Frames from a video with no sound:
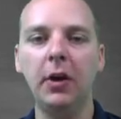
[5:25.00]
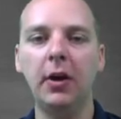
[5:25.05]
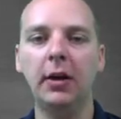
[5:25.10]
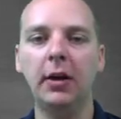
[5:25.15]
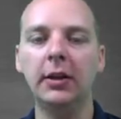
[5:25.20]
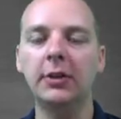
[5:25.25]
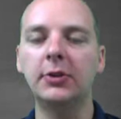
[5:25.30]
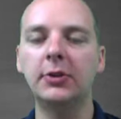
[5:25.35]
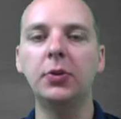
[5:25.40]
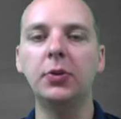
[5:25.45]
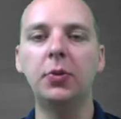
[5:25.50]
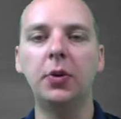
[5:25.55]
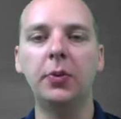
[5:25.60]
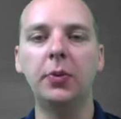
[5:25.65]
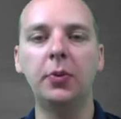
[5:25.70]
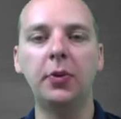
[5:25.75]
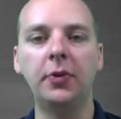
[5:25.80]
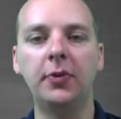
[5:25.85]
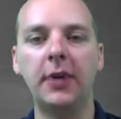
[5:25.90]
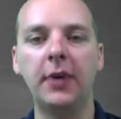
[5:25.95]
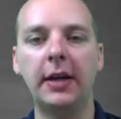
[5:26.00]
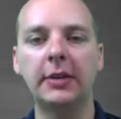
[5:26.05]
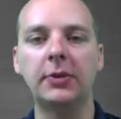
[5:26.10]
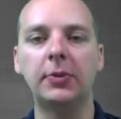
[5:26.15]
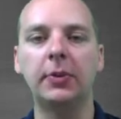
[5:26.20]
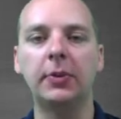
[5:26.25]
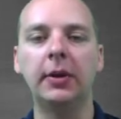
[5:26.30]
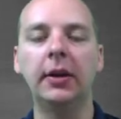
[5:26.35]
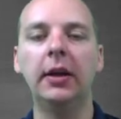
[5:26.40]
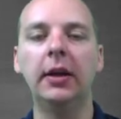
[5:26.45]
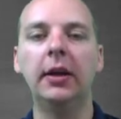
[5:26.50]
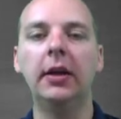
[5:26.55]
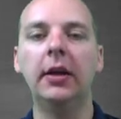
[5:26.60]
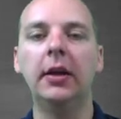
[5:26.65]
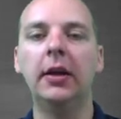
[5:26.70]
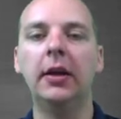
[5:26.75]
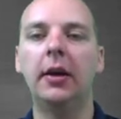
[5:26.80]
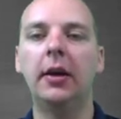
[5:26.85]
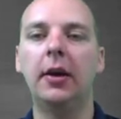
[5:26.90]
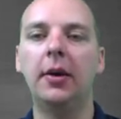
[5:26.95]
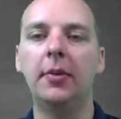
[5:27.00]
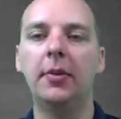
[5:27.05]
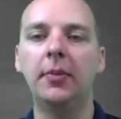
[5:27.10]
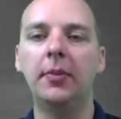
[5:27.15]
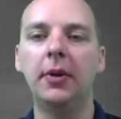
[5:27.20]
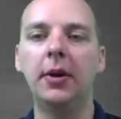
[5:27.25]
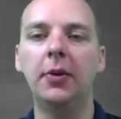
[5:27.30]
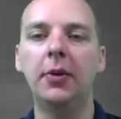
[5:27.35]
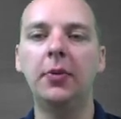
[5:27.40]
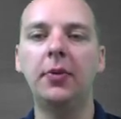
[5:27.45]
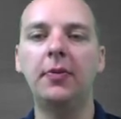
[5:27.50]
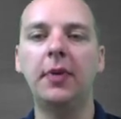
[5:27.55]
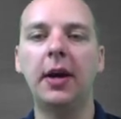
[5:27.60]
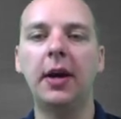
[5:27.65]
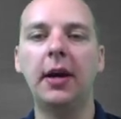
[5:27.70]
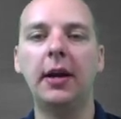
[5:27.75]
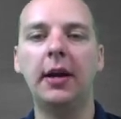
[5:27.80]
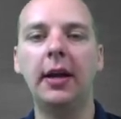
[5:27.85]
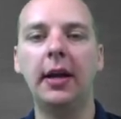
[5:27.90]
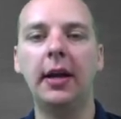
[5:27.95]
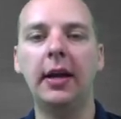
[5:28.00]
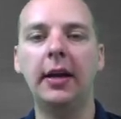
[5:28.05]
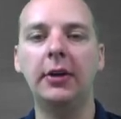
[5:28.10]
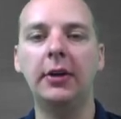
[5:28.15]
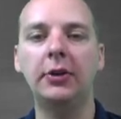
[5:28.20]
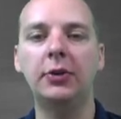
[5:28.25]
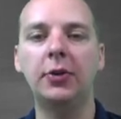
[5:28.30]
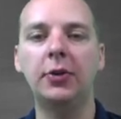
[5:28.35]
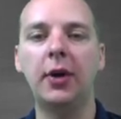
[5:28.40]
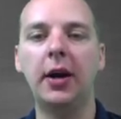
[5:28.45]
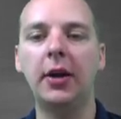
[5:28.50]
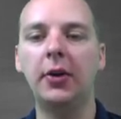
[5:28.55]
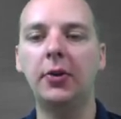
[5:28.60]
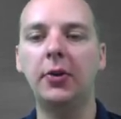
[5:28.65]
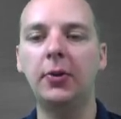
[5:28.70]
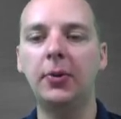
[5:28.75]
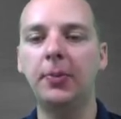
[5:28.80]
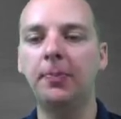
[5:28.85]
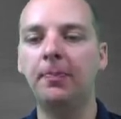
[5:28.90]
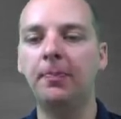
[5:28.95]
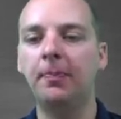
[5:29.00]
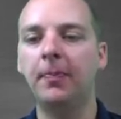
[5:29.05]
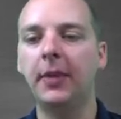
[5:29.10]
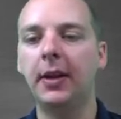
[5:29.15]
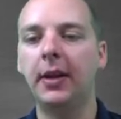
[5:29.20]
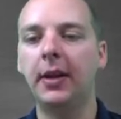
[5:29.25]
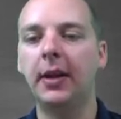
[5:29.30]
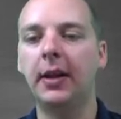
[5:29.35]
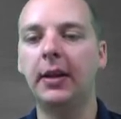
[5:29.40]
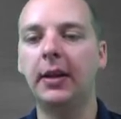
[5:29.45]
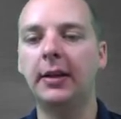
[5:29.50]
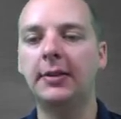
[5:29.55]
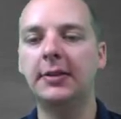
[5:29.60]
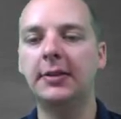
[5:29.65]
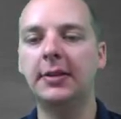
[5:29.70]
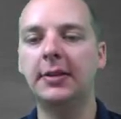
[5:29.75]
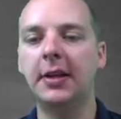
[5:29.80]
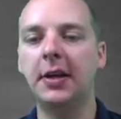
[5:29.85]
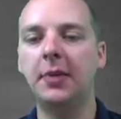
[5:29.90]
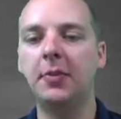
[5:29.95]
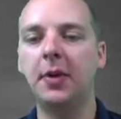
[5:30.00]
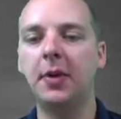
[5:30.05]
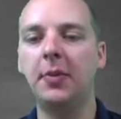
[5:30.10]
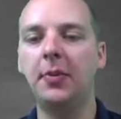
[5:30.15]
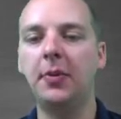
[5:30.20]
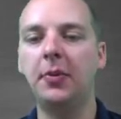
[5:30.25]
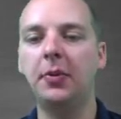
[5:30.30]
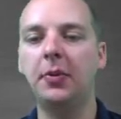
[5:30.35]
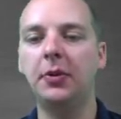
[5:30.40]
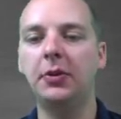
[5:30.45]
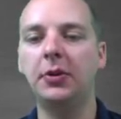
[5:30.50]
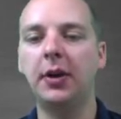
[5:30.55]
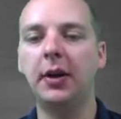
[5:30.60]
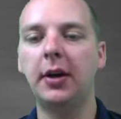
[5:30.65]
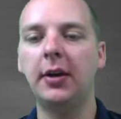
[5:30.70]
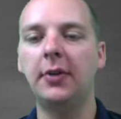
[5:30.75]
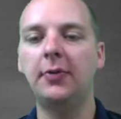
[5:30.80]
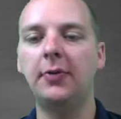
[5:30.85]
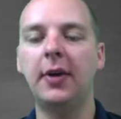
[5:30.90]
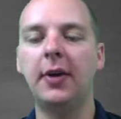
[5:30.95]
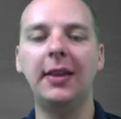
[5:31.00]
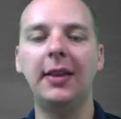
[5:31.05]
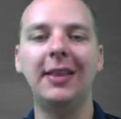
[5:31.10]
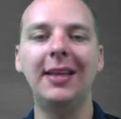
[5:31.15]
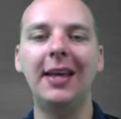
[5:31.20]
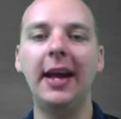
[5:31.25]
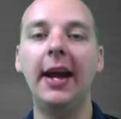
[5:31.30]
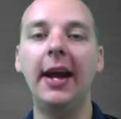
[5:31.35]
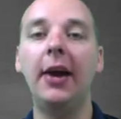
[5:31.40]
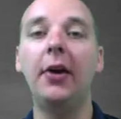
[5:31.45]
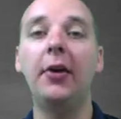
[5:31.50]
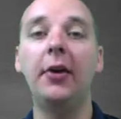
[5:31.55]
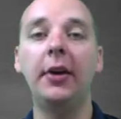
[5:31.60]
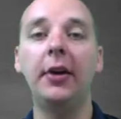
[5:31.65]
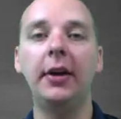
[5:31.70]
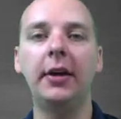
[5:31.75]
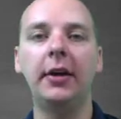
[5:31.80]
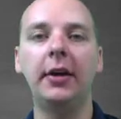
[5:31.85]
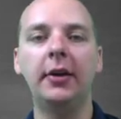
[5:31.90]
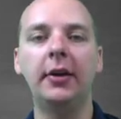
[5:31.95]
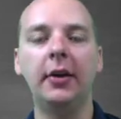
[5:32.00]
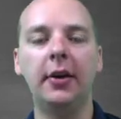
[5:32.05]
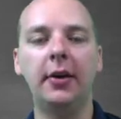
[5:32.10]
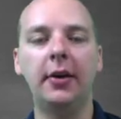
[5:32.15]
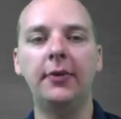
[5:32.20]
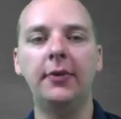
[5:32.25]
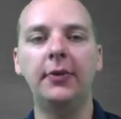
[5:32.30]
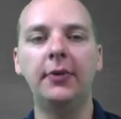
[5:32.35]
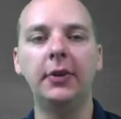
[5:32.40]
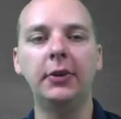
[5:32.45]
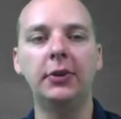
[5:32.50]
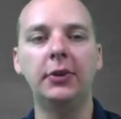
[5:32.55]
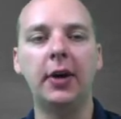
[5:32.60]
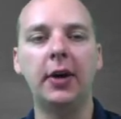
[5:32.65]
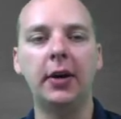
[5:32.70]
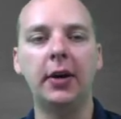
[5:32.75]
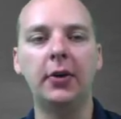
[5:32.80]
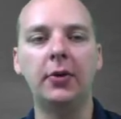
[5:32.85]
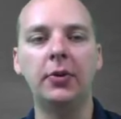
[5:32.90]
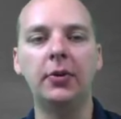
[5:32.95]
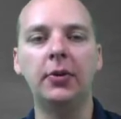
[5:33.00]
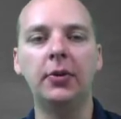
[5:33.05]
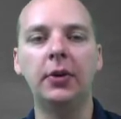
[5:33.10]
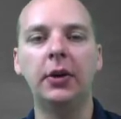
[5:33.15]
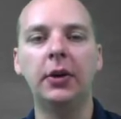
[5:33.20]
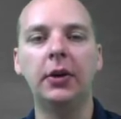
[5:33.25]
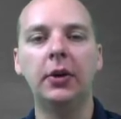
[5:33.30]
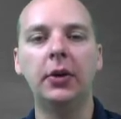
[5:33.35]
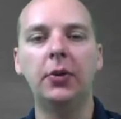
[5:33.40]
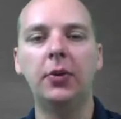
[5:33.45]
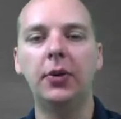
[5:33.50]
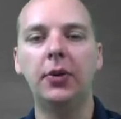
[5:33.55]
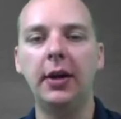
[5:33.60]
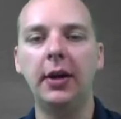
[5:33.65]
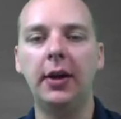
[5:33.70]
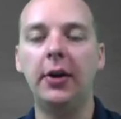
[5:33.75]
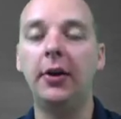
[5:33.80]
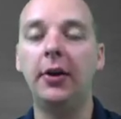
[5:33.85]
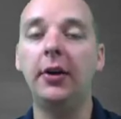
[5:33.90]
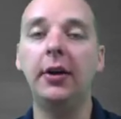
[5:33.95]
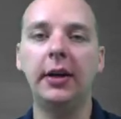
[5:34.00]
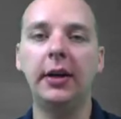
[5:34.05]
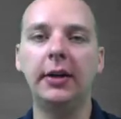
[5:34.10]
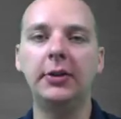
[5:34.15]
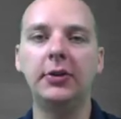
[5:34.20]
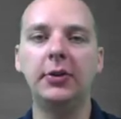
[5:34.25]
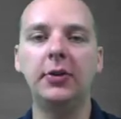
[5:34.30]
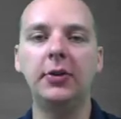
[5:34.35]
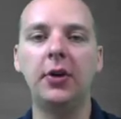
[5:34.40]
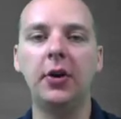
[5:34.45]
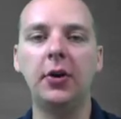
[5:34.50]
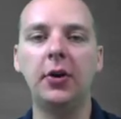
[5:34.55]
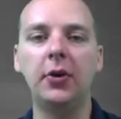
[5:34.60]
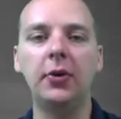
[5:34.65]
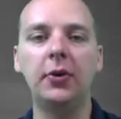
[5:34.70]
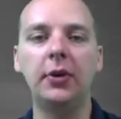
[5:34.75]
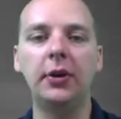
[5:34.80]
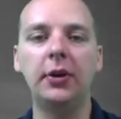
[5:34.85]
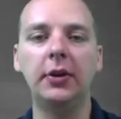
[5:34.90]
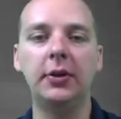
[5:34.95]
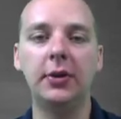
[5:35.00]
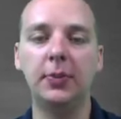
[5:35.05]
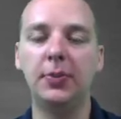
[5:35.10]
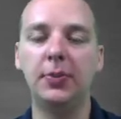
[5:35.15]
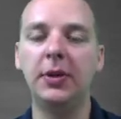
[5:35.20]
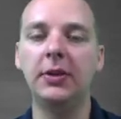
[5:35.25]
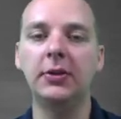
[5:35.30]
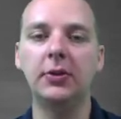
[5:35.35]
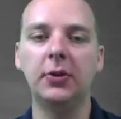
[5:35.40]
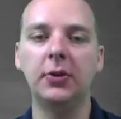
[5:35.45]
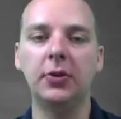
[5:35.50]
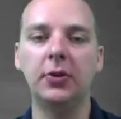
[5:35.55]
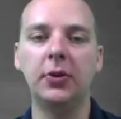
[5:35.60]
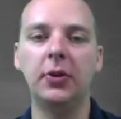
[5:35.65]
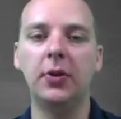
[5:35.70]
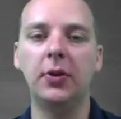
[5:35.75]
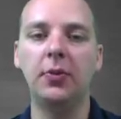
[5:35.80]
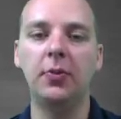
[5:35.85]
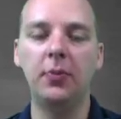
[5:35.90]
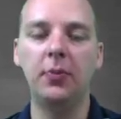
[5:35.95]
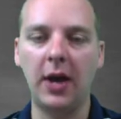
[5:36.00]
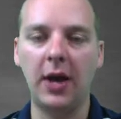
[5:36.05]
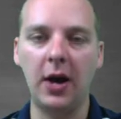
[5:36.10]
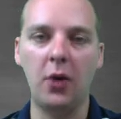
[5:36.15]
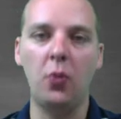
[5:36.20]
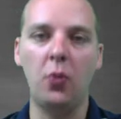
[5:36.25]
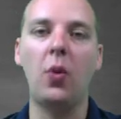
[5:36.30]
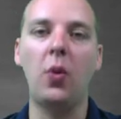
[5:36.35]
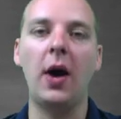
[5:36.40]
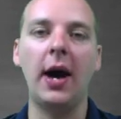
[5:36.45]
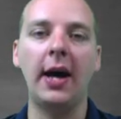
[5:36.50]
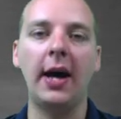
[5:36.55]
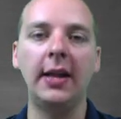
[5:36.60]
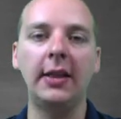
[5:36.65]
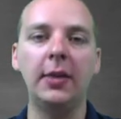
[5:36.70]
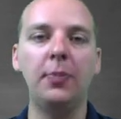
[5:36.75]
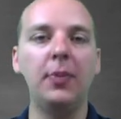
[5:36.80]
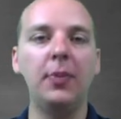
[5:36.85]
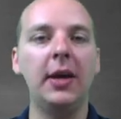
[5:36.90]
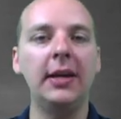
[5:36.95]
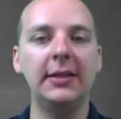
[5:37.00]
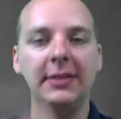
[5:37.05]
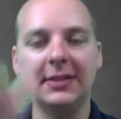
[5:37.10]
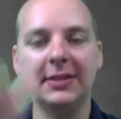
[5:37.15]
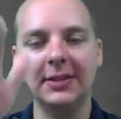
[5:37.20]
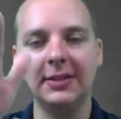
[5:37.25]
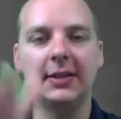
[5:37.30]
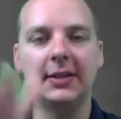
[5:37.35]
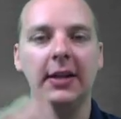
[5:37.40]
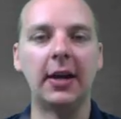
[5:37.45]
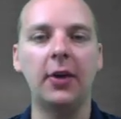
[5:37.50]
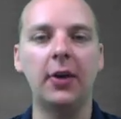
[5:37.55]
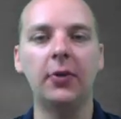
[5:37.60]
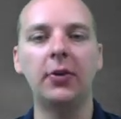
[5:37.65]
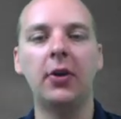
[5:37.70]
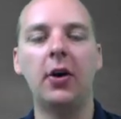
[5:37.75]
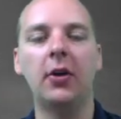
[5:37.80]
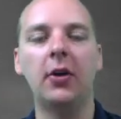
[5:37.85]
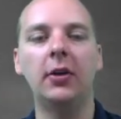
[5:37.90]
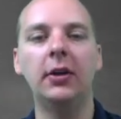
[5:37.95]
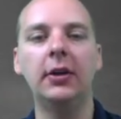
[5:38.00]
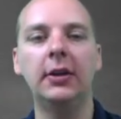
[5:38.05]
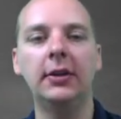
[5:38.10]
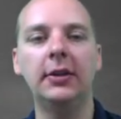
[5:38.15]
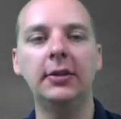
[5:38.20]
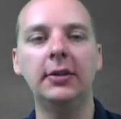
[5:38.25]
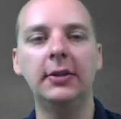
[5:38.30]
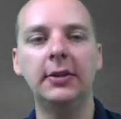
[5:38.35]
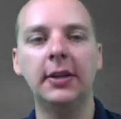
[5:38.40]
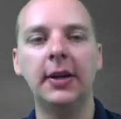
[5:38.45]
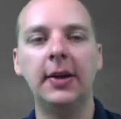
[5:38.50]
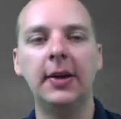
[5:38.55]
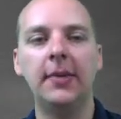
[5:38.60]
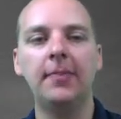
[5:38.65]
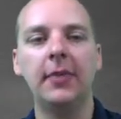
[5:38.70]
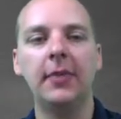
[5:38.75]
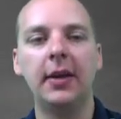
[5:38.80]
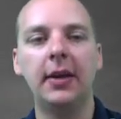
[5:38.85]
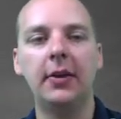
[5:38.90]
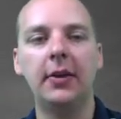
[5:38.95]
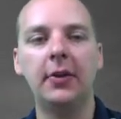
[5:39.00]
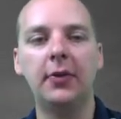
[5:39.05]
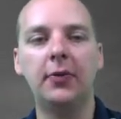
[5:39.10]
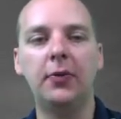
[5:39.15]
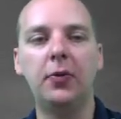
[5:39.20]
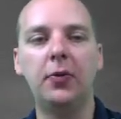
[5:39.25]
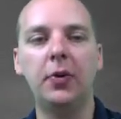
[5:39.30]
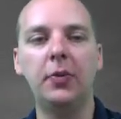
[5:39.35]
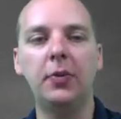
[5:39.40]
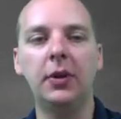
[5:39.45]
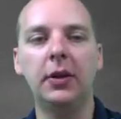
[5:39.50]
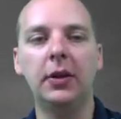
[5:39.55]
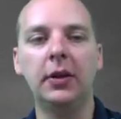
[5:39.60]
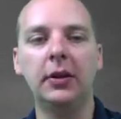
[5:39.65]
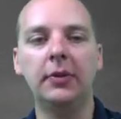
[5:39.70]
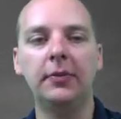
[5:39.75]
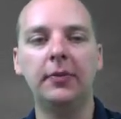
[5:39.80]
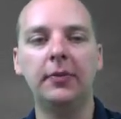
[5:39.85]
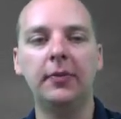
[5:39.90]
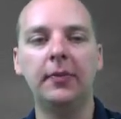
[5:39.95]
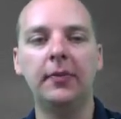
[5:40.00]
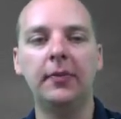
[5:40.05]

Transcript: All right, let's do one more fast one. Um, here we've got a triangle, and let's say maybe we're trying to find the area of the triangle. Well, the area, as you know, depends on the how wide the base is and how tall it is. And the formula